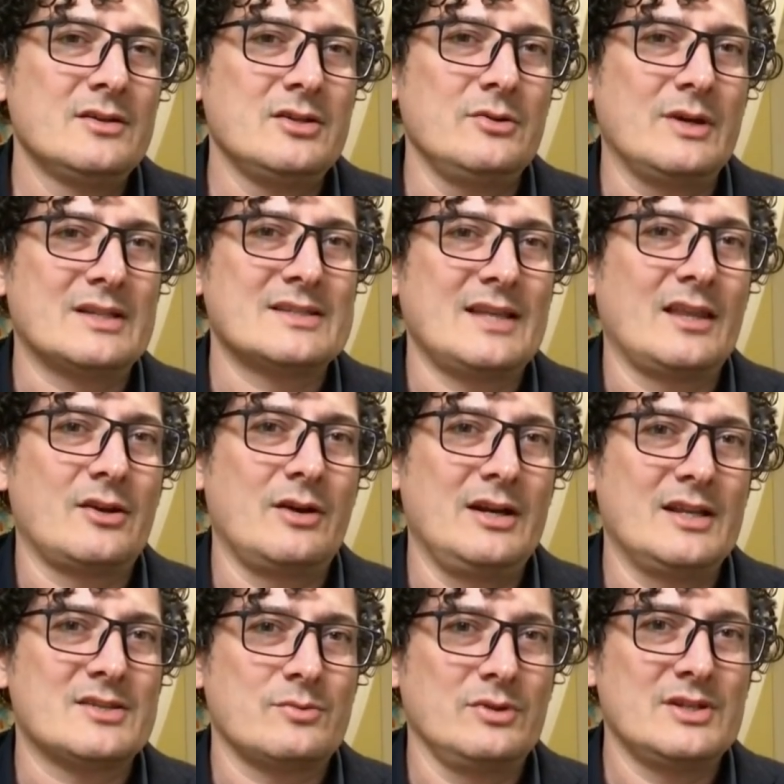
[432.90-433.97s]
to
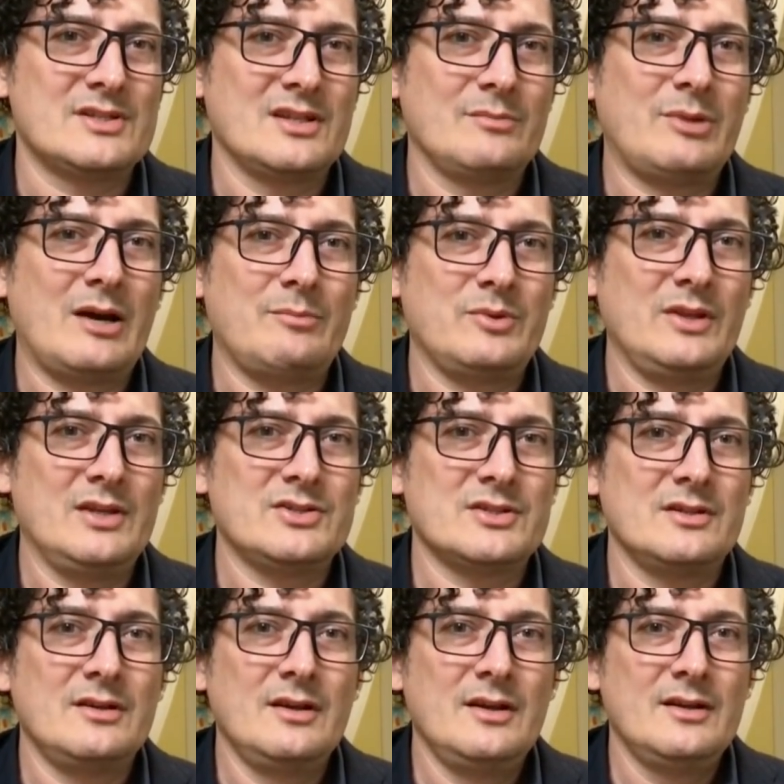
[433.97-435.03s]
accelerate its release to the
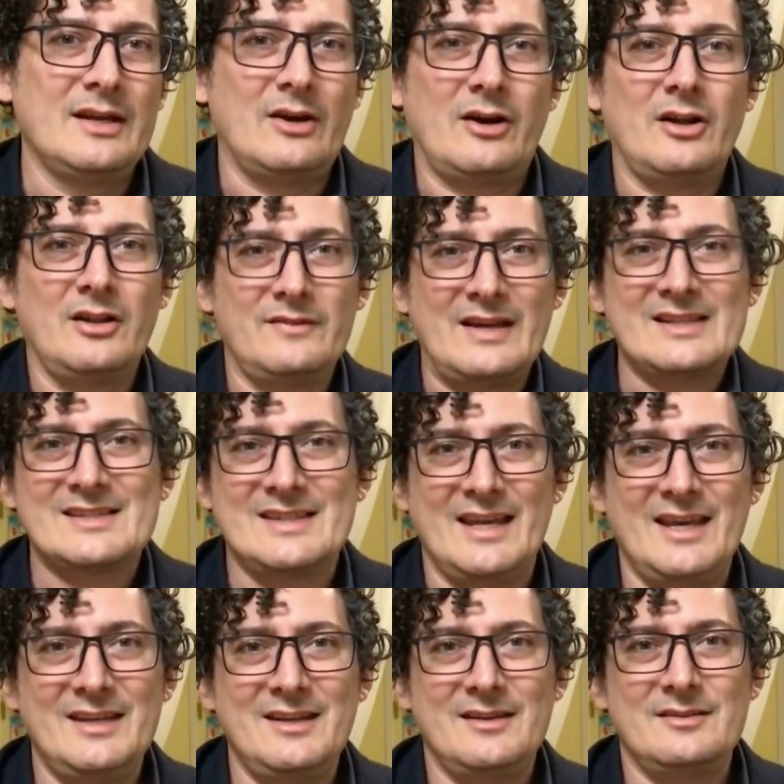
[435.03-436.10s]
population. Now, all of that
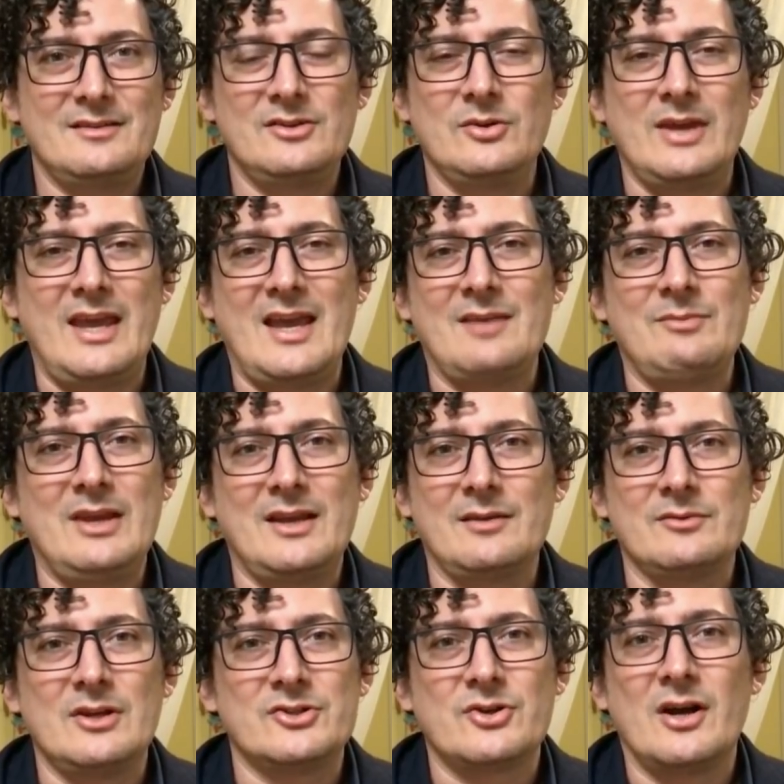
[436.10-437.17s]
said, you can't make
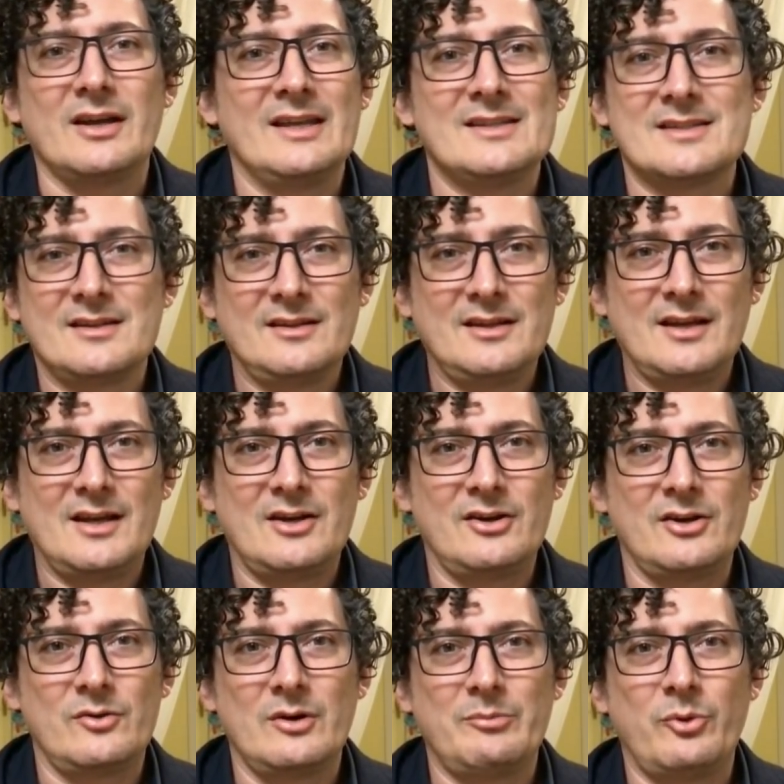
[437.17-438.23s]
a, a drug instantly. I
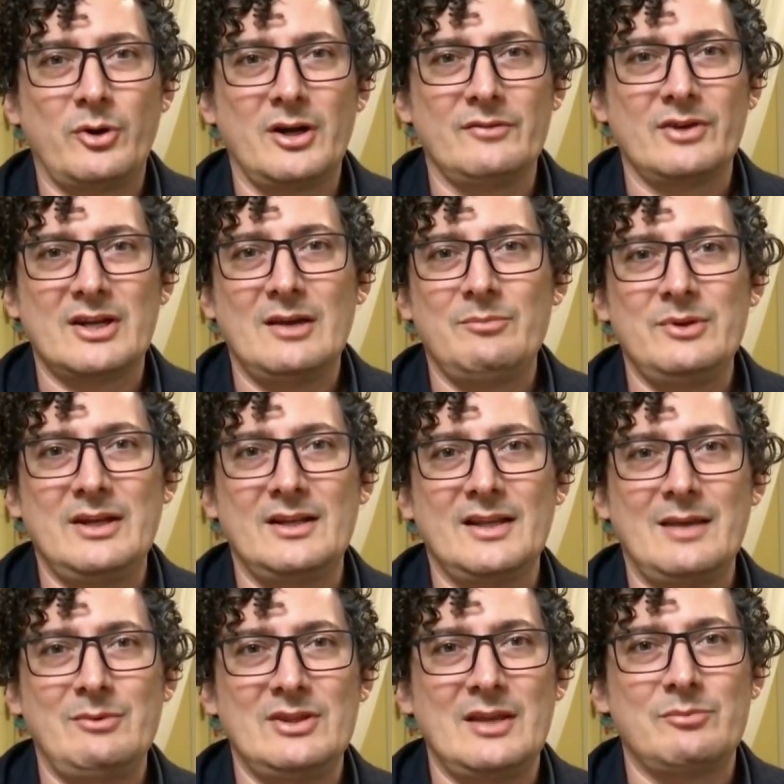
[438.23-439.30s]
heard a report of a company
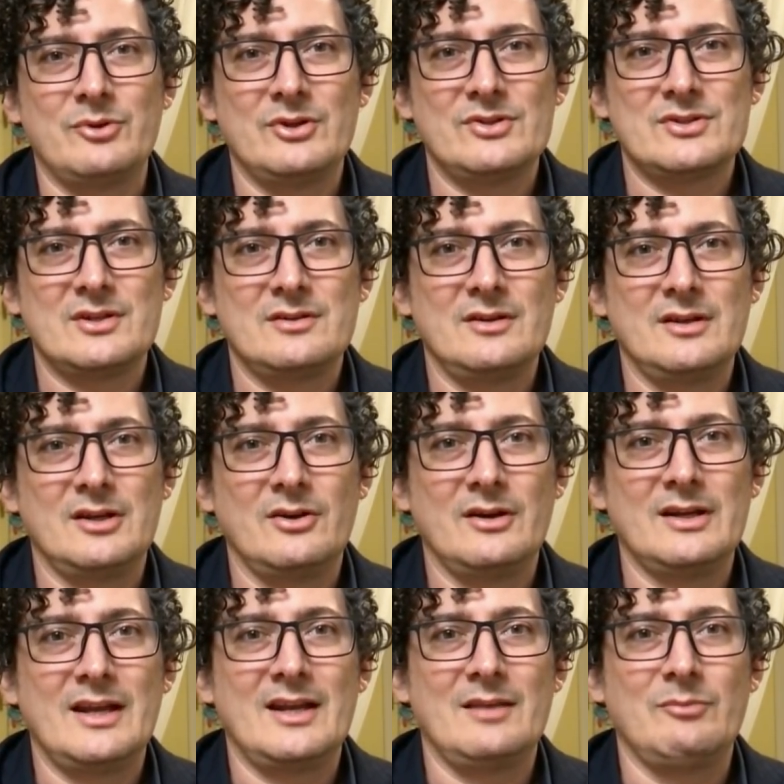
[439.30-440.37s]
claiming they produced a, you know,
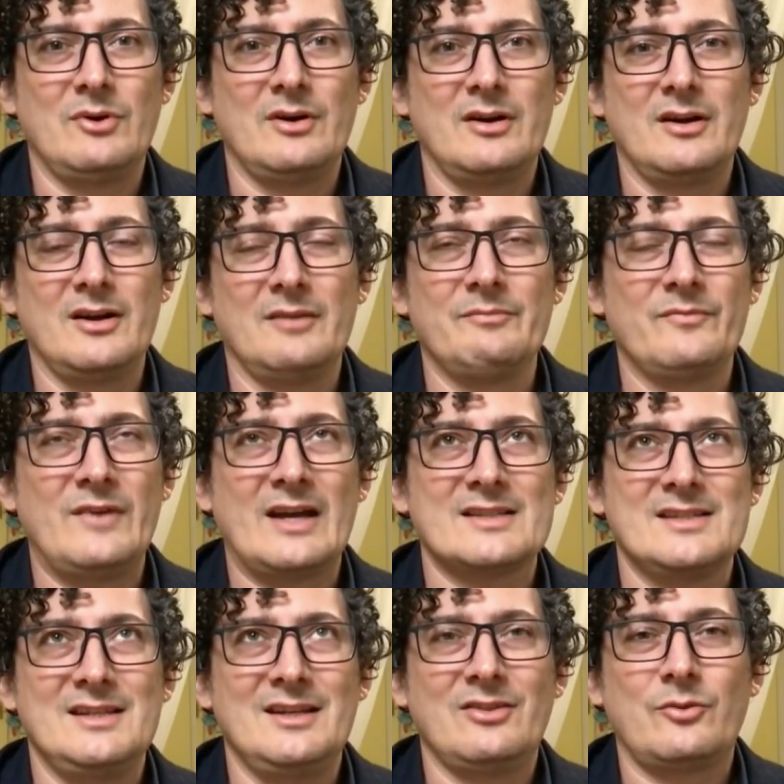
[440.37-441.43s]
an antibody uh,
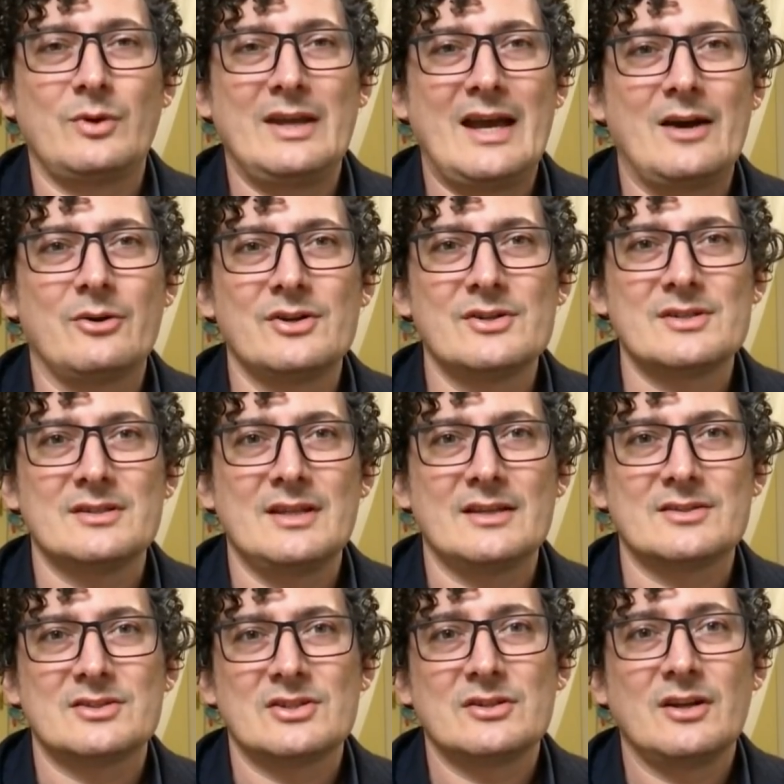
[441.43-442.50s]
vaccine in three hours, and
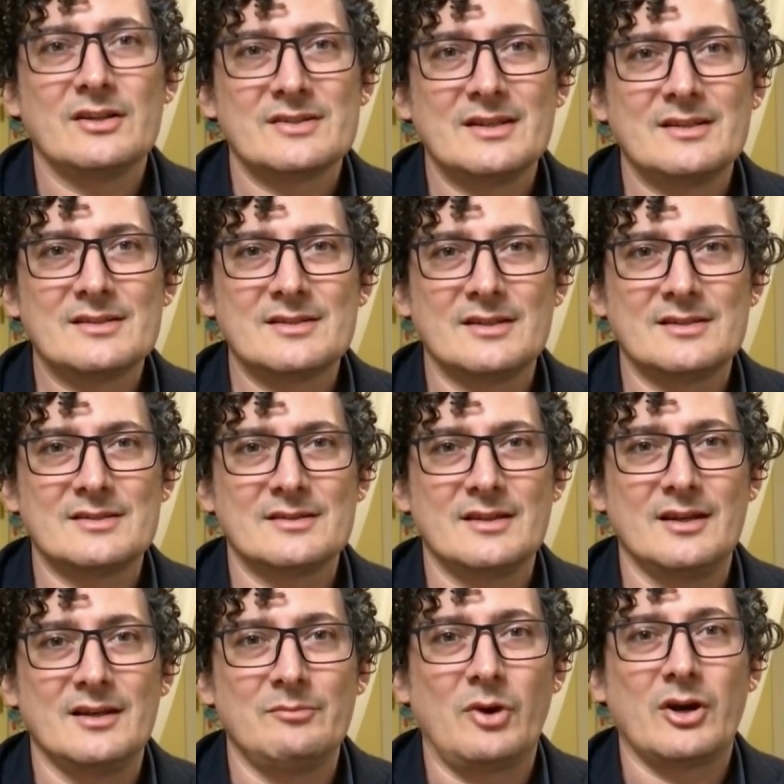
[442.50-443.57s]
that's just nonsense. It's
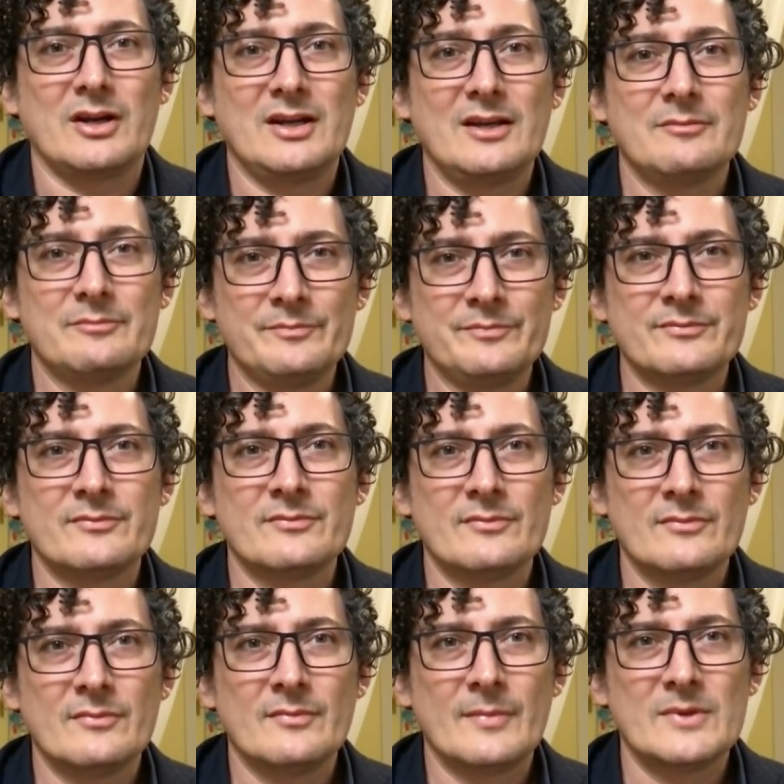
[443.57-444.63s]
uh, marketing.
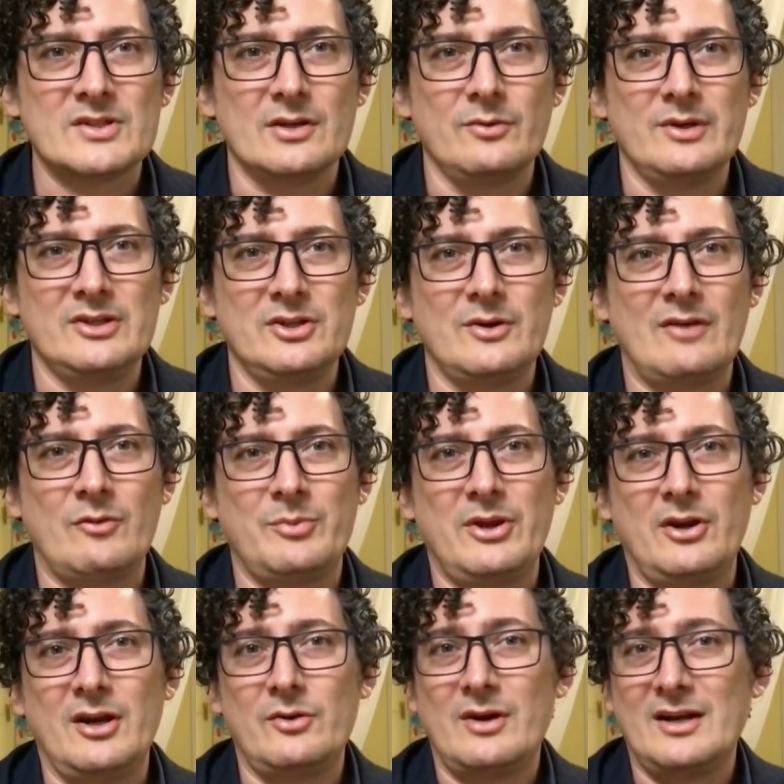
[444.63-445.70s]
So we do have a
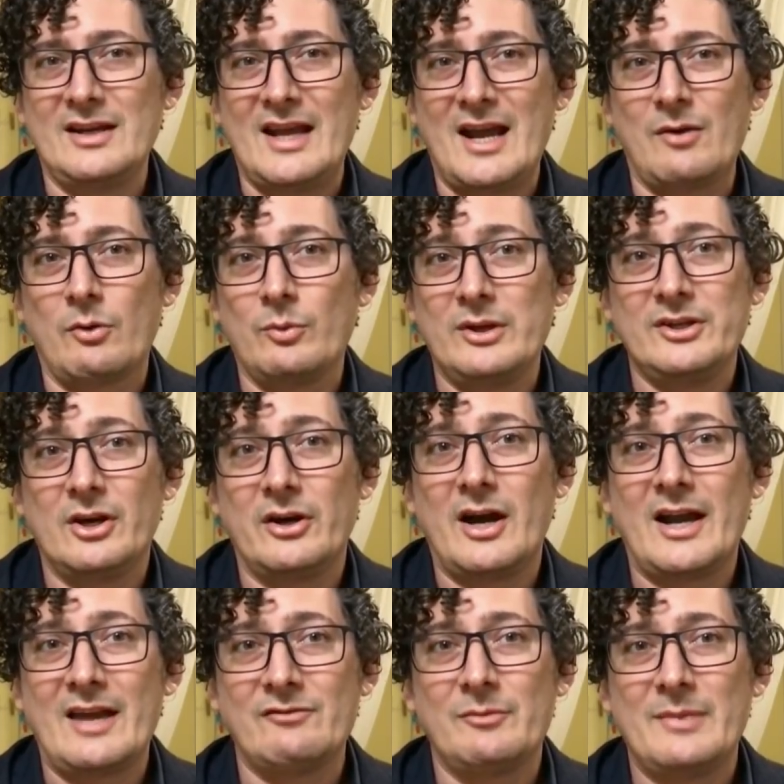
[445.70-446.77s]
period right now where we do
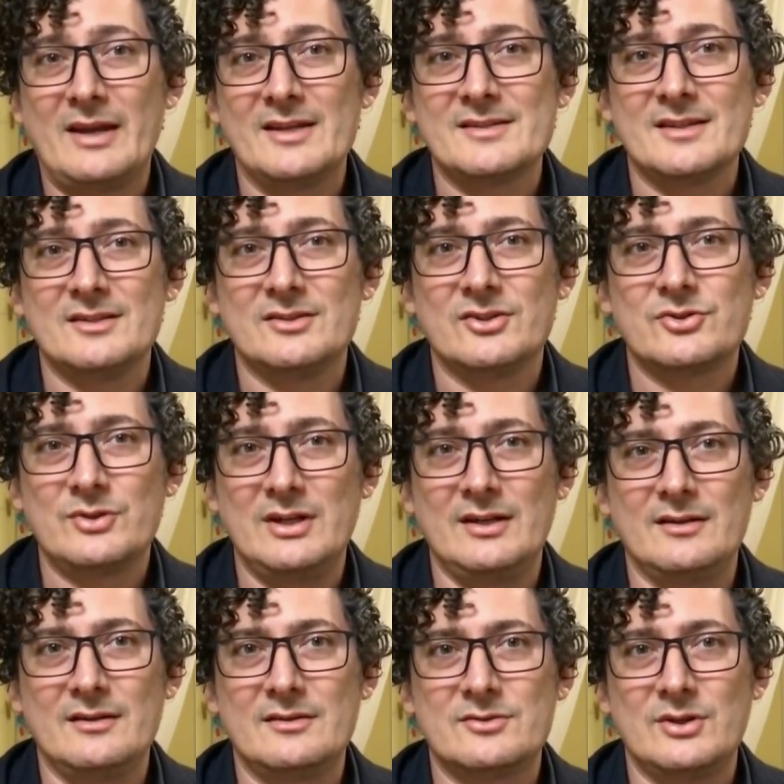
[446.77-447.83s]
not have a medicine to
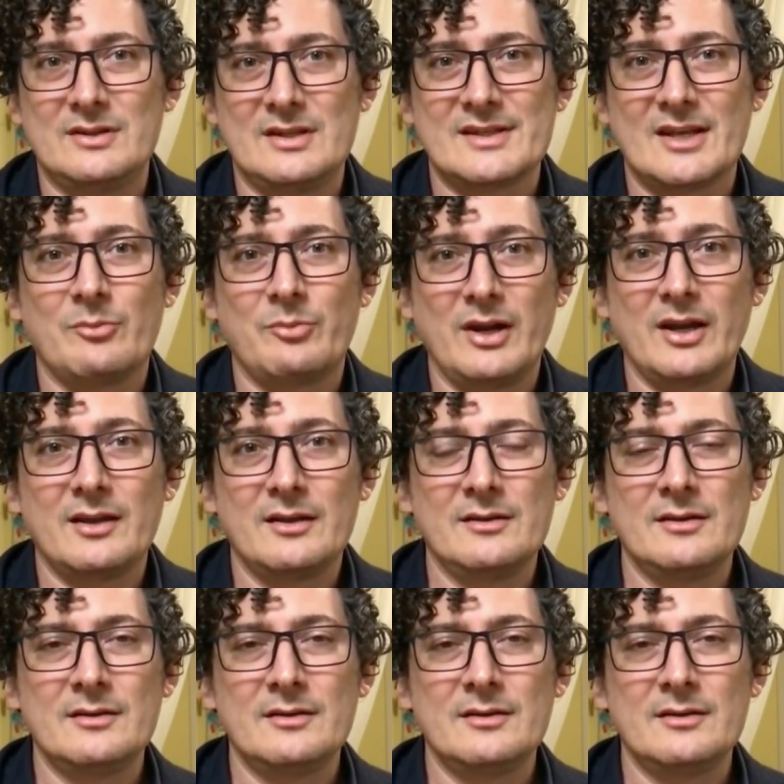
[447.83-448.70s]
treat treat this outbreak.